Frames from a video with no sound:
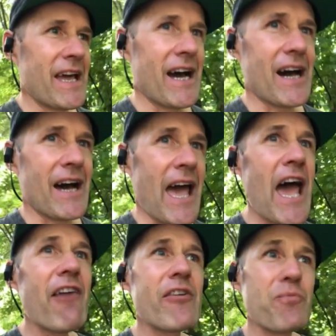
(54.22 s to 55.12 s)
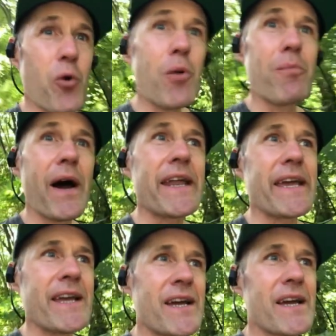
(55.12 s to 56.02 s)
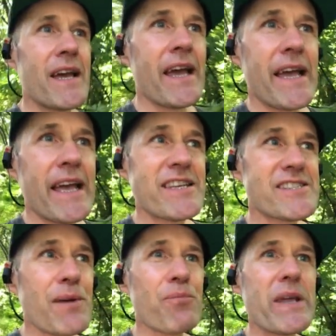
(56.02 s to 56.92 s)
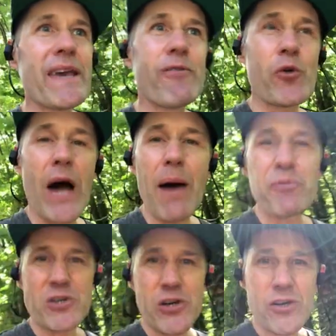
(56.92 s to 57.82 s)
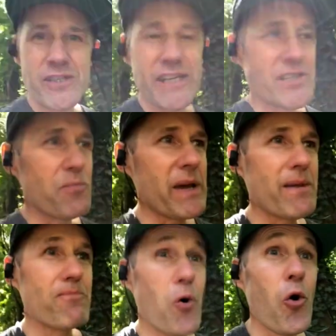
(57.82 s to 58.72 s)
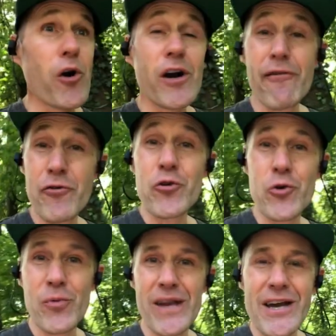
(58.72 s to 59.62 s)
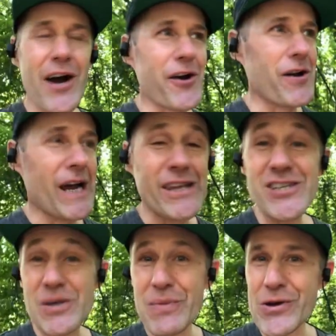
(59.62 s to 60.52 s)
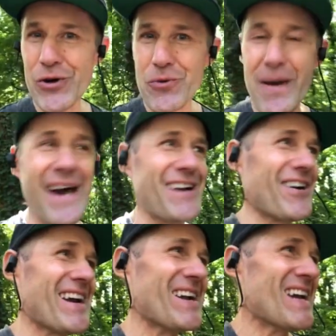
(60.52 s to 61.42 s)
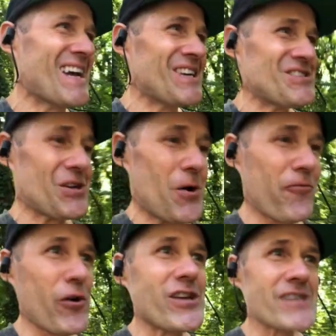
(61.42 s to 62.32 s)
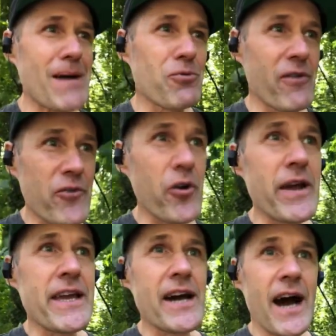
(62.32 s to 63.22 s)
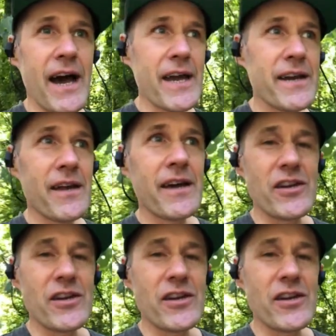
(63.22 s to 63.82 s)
Having more money can simply give you an opportunity to be more of who you really are. And this can be good or bad, right? So for example, if you're a kind,